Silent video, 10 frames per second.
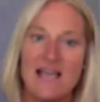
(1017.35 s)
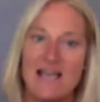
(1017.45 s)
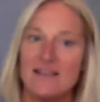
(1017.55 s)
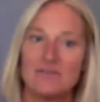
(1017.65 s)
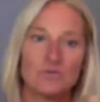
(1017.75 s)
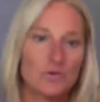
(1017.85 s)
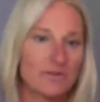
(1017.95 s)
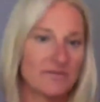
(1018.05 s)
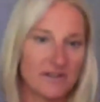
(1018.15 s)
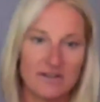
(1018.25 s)
and grow
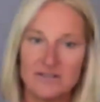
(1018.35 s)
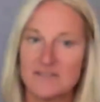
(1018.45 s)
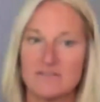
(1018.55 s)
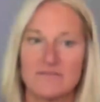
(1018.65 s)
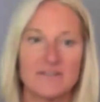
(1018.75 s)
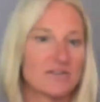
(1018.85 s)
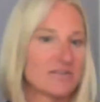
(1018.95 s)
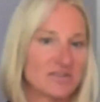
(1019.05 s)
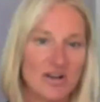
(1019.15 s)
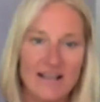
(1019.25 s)
your fingernails on your
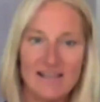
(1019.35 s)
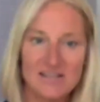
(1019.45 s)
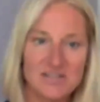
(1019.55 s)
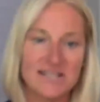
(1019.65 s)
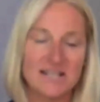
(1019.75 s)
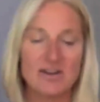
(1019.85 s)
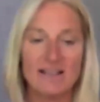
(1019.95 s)
fingers and your eyelashes on your